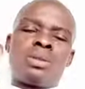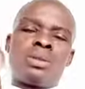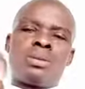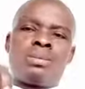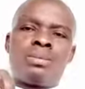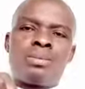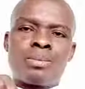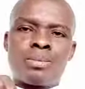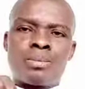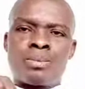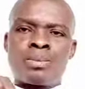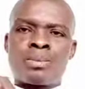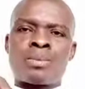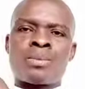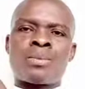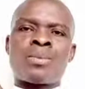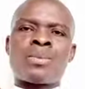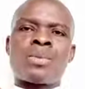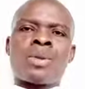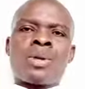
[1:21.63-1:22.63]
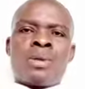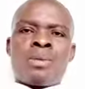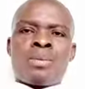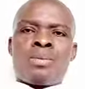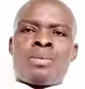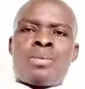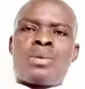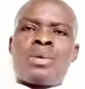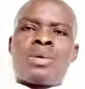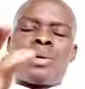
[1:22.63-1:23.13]
Pyramid looks
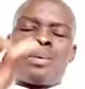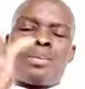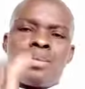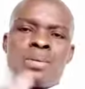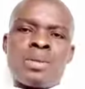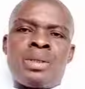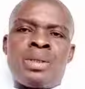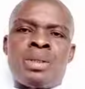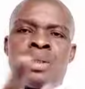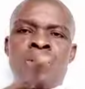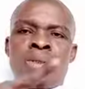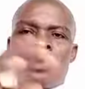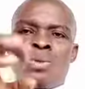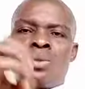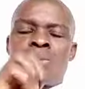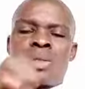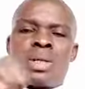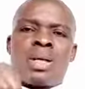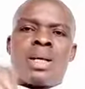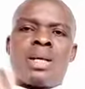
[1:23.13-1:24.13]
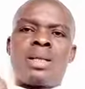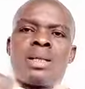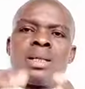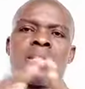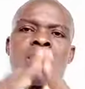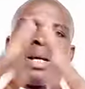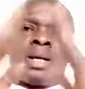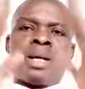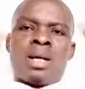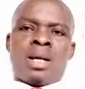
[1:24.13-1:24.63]
like house roof.
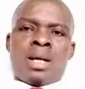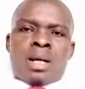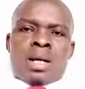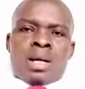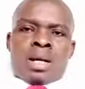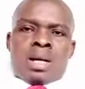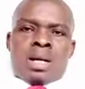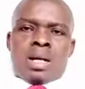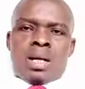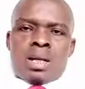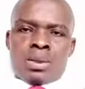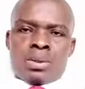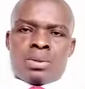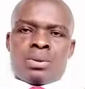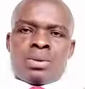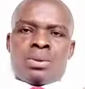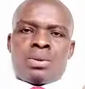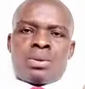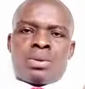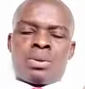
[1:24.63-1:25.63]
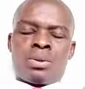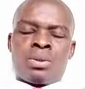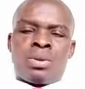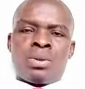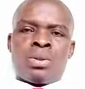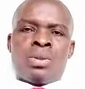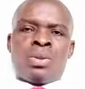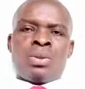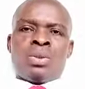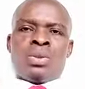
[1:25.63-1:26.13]
You can
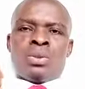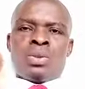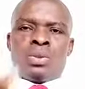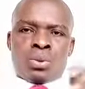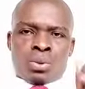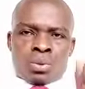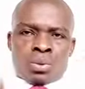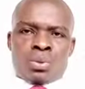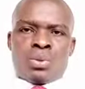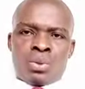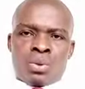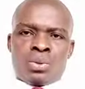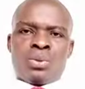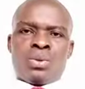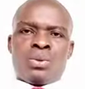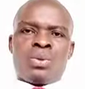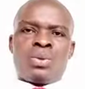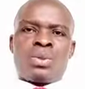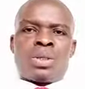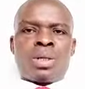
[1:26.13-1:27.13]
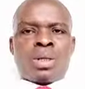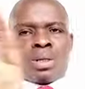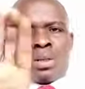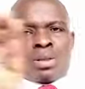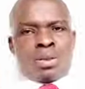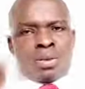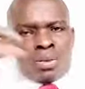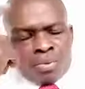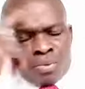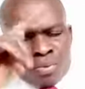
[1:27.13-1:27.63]
search for more examples
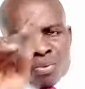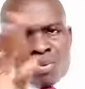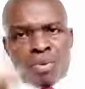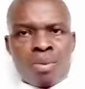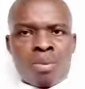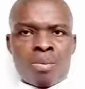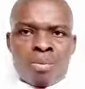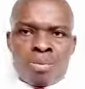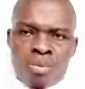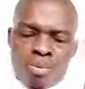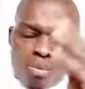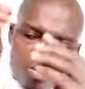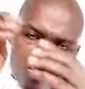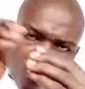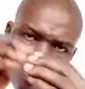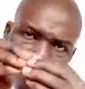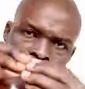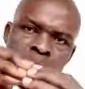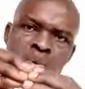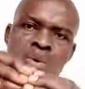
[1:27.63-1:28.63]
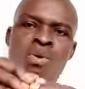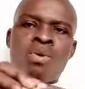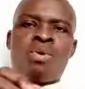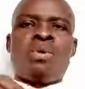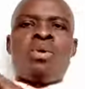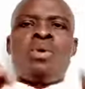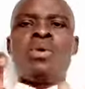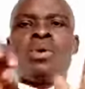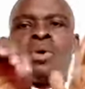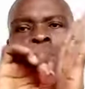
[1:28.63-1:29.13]
of each of these
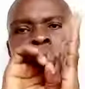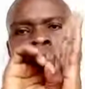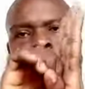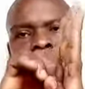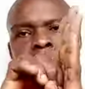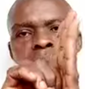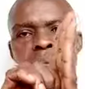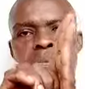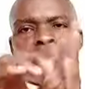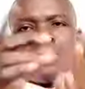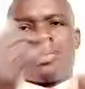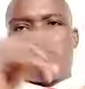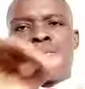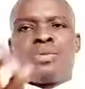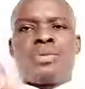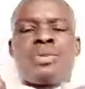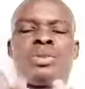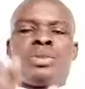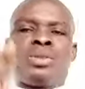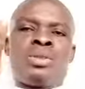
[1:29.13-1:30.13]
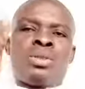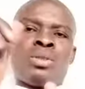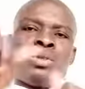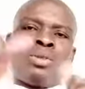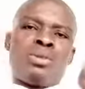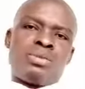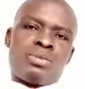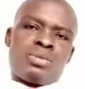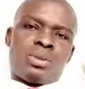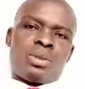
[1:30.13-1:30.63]
shapes around
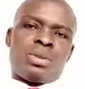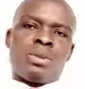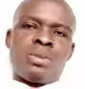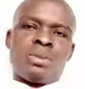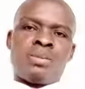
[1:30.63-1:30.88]
you.